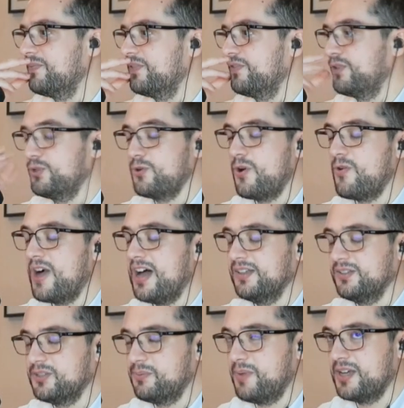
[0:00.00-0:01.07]
visual
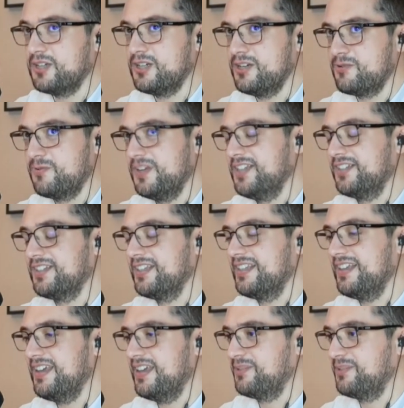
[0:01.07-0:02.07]
art, especially recently,